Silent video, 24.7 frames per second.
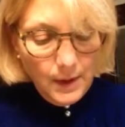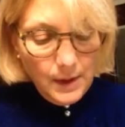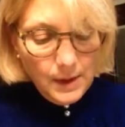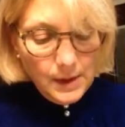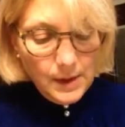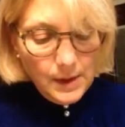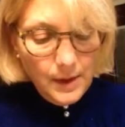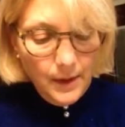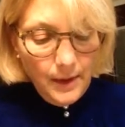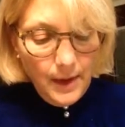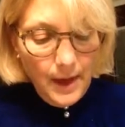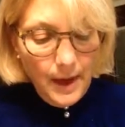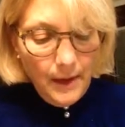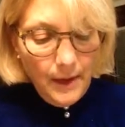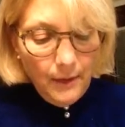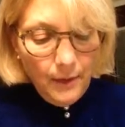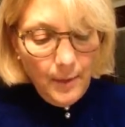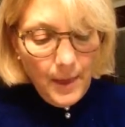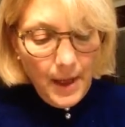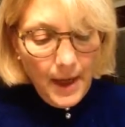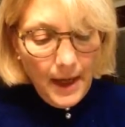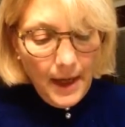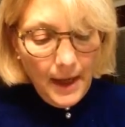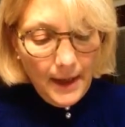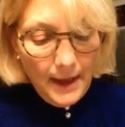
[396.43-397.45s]
So
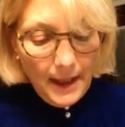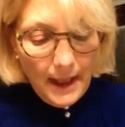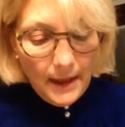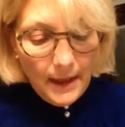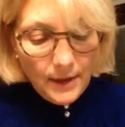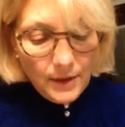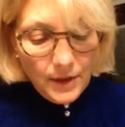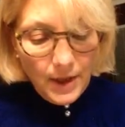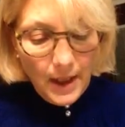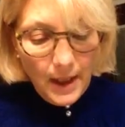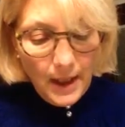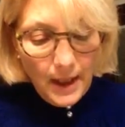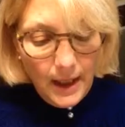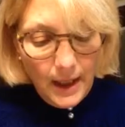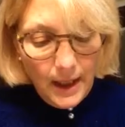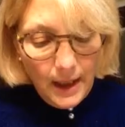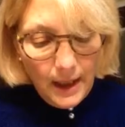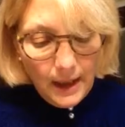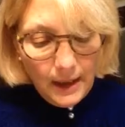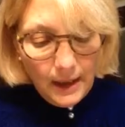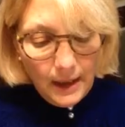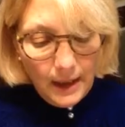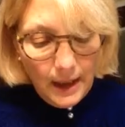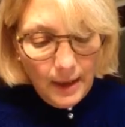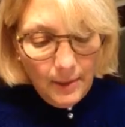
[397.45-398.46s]
Effelbein, H.A.,
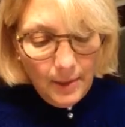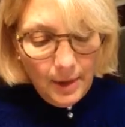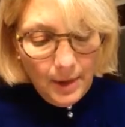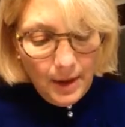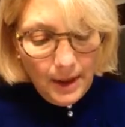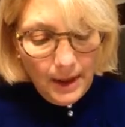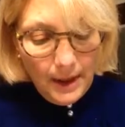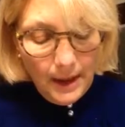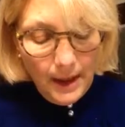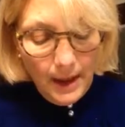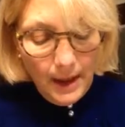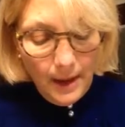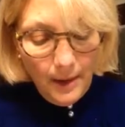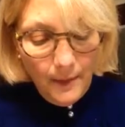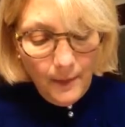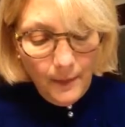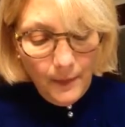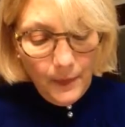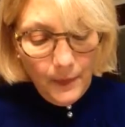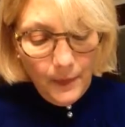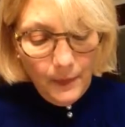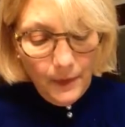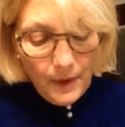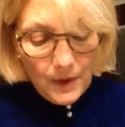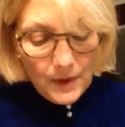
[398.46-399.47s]
and Ambity,
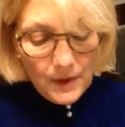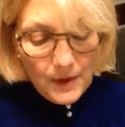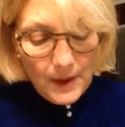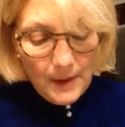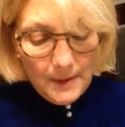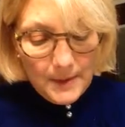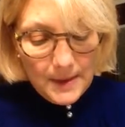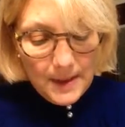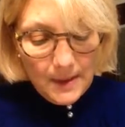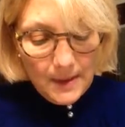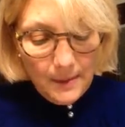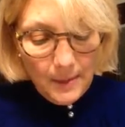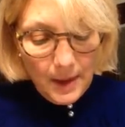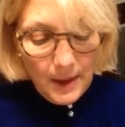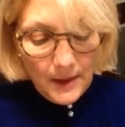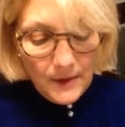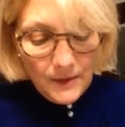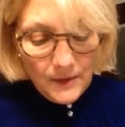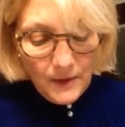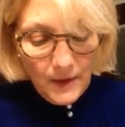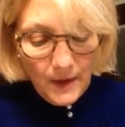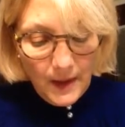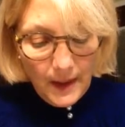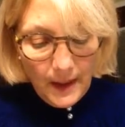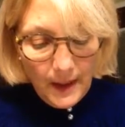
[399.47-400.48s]
the first name that begins
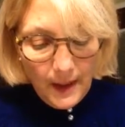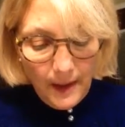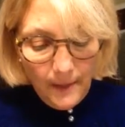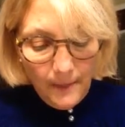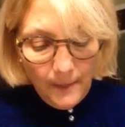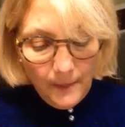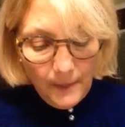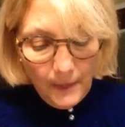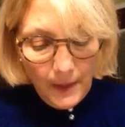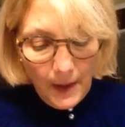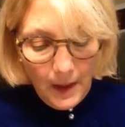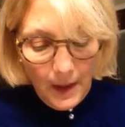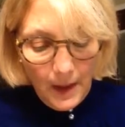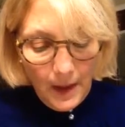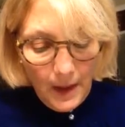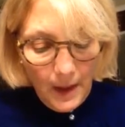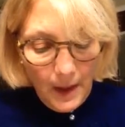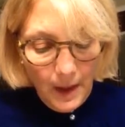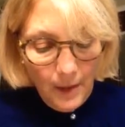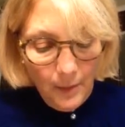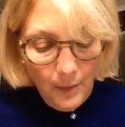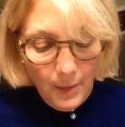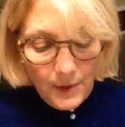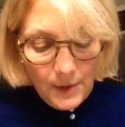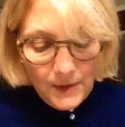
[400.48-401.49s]
with an M,
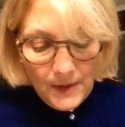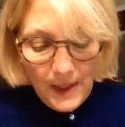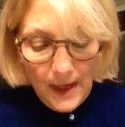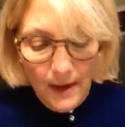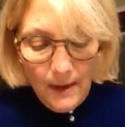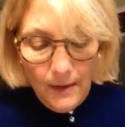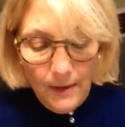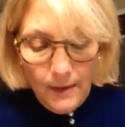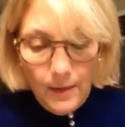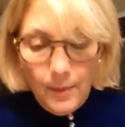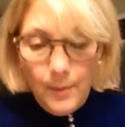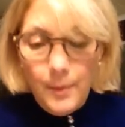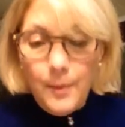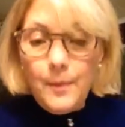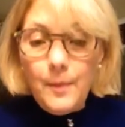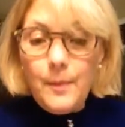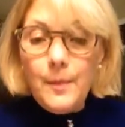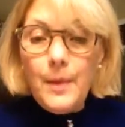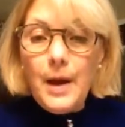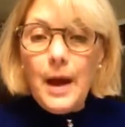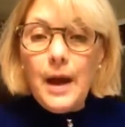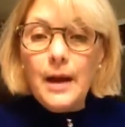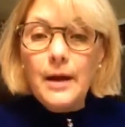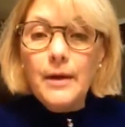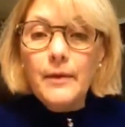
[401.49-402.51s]
was out
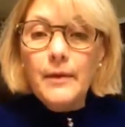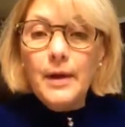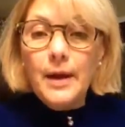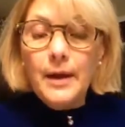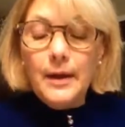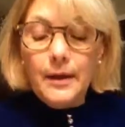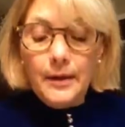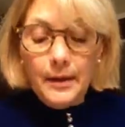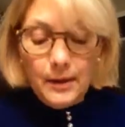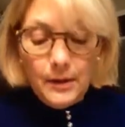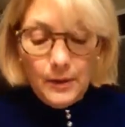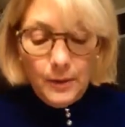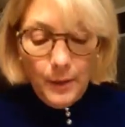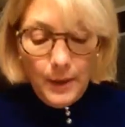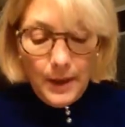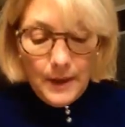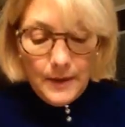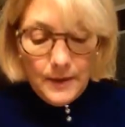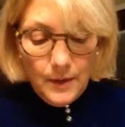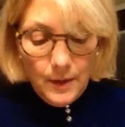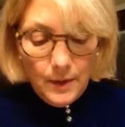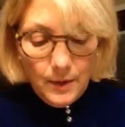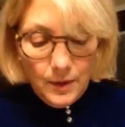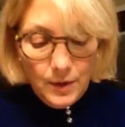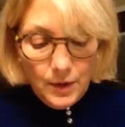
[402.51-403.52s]
of a
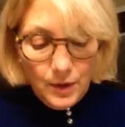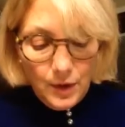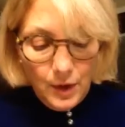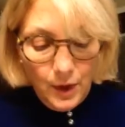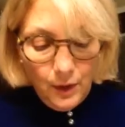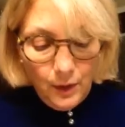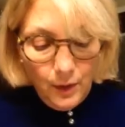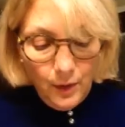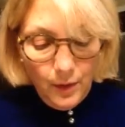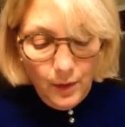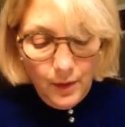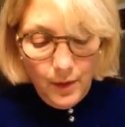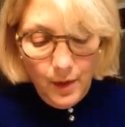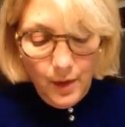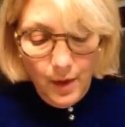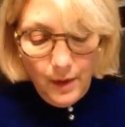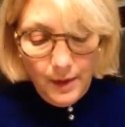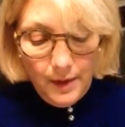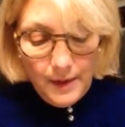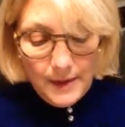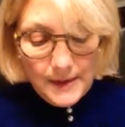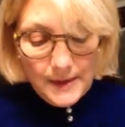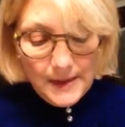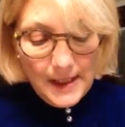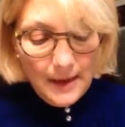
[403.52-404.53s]
research journal
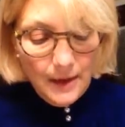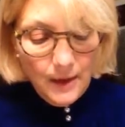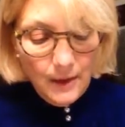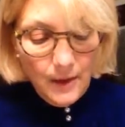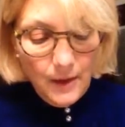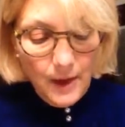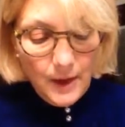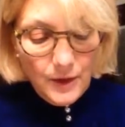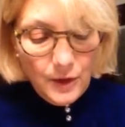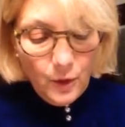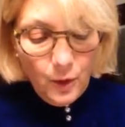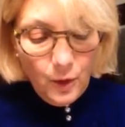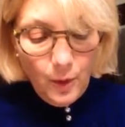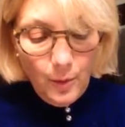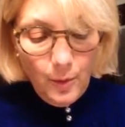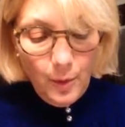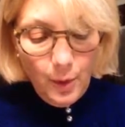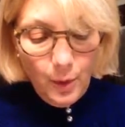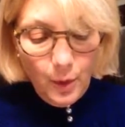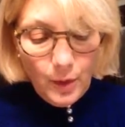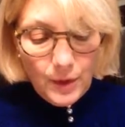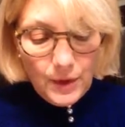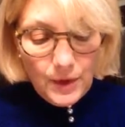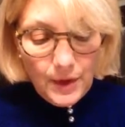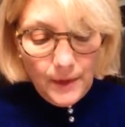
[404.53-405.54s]
called Psychological
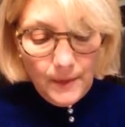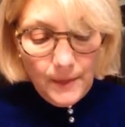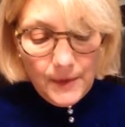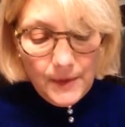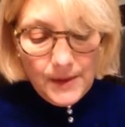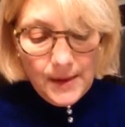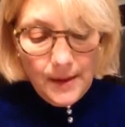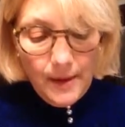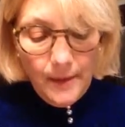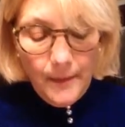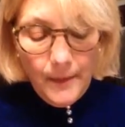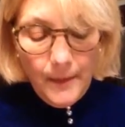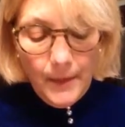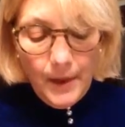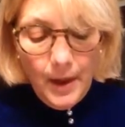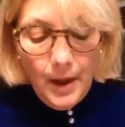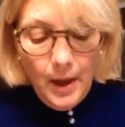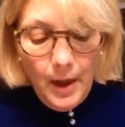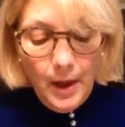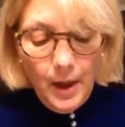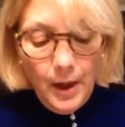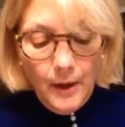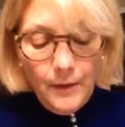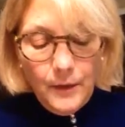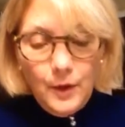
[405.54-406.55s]
Bulletin. So
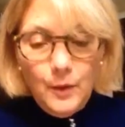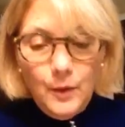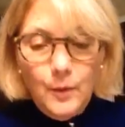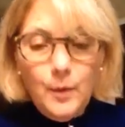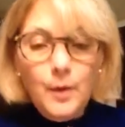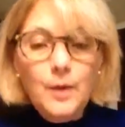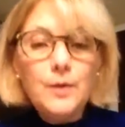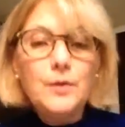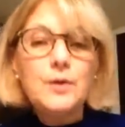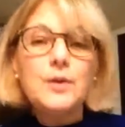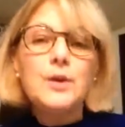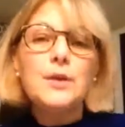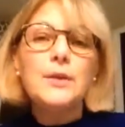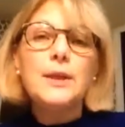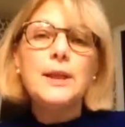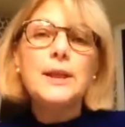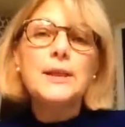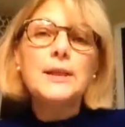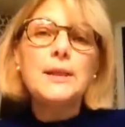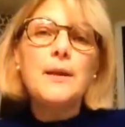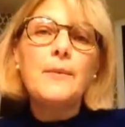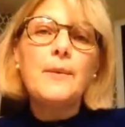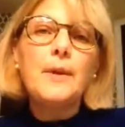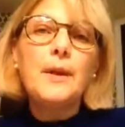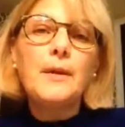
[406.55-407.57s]
if you were doing
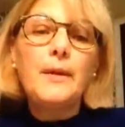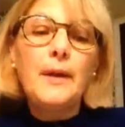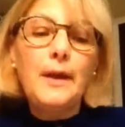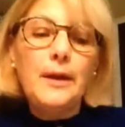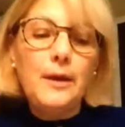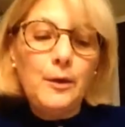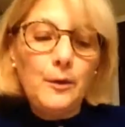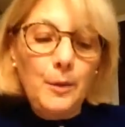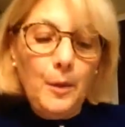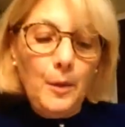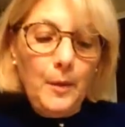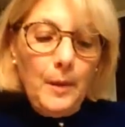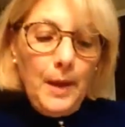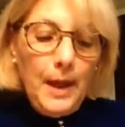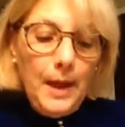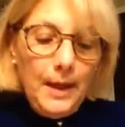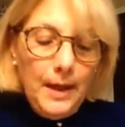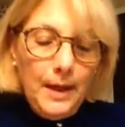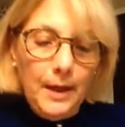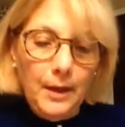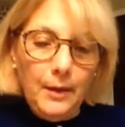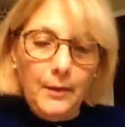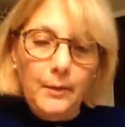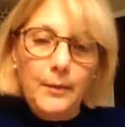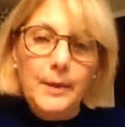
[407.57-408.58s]
something like you were
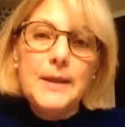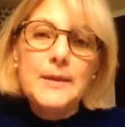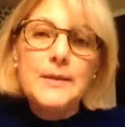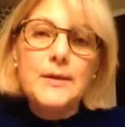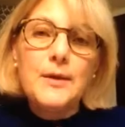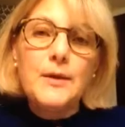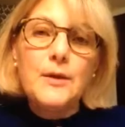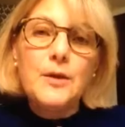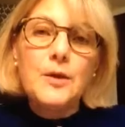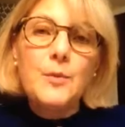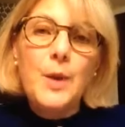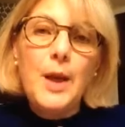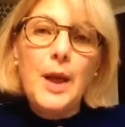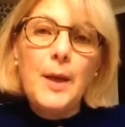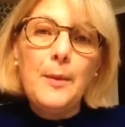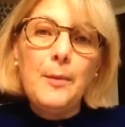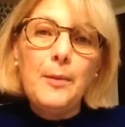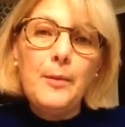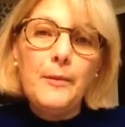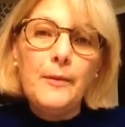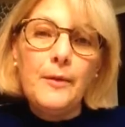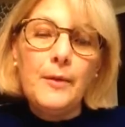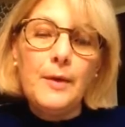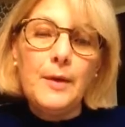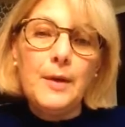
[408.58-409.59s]
writing a research
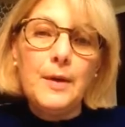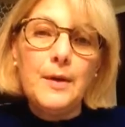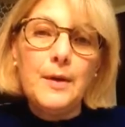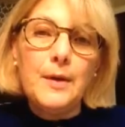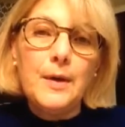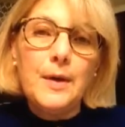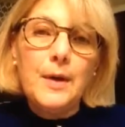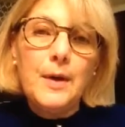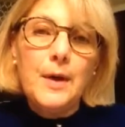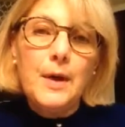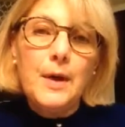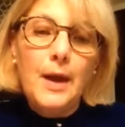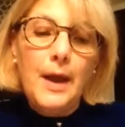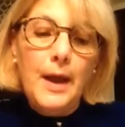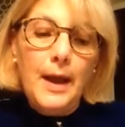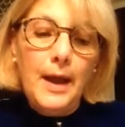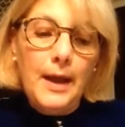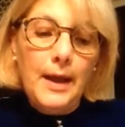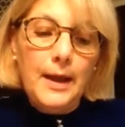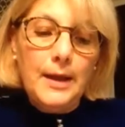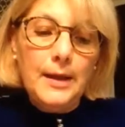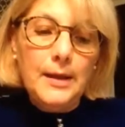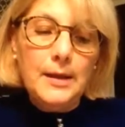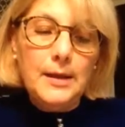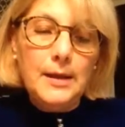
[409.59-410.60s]
paper for
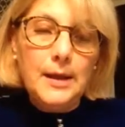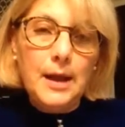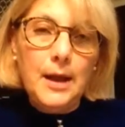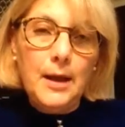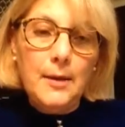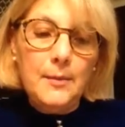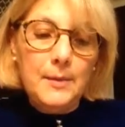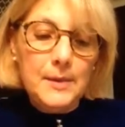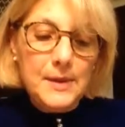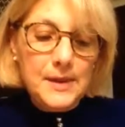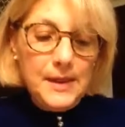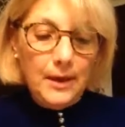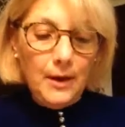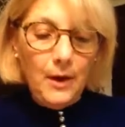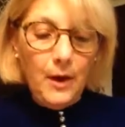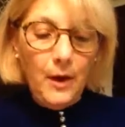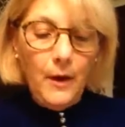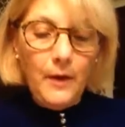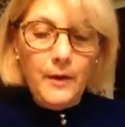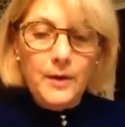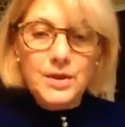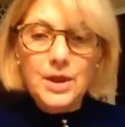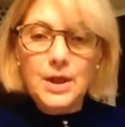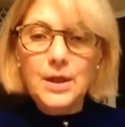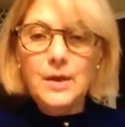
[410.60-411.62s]
a
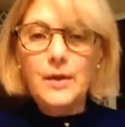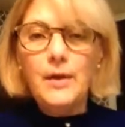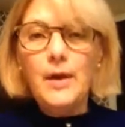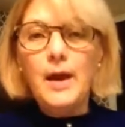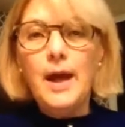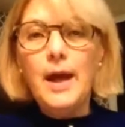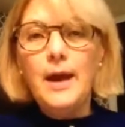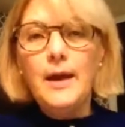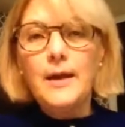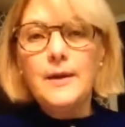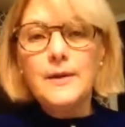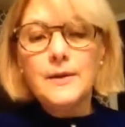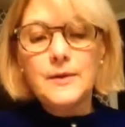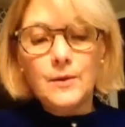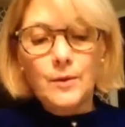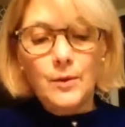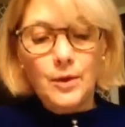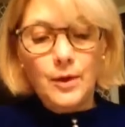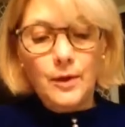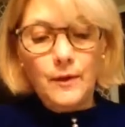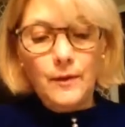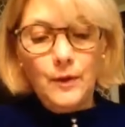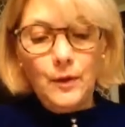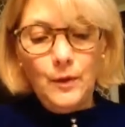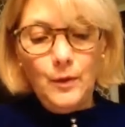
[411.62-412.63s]
psychology class,
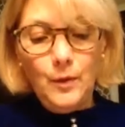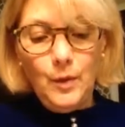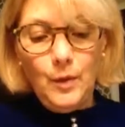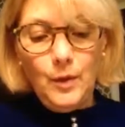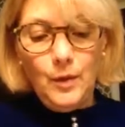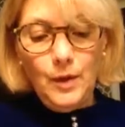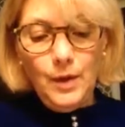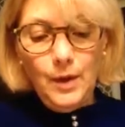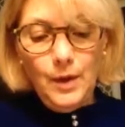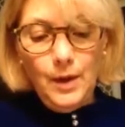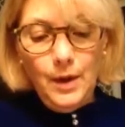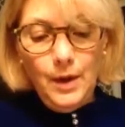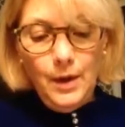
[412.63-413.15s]
or if you were